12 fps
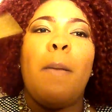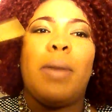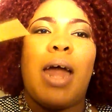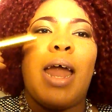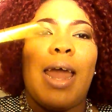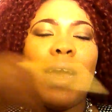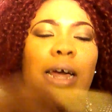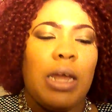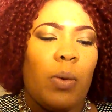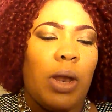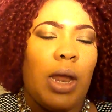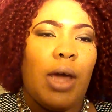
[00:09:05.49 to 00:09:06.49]
But I like a
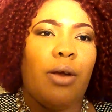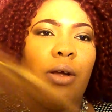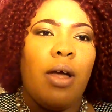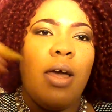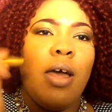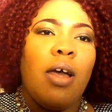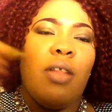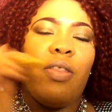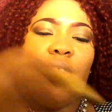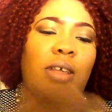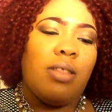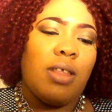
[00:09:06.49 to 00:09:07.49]
liquid liner.
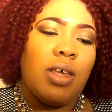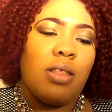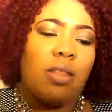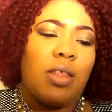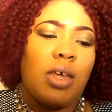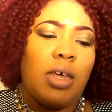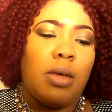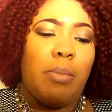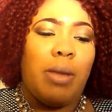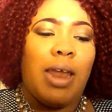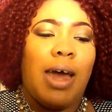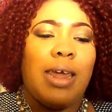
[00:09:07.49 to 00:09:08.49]
This is the
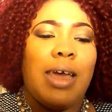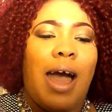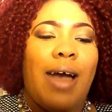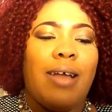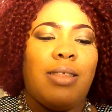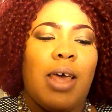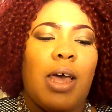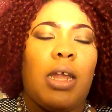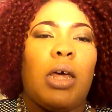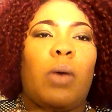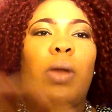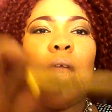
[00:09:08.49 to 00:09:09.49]
Milani Eye Tech
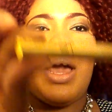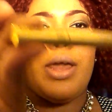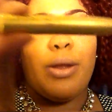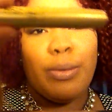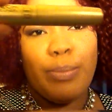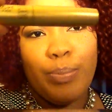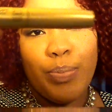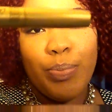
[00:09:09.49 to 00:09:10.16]
liquid liner.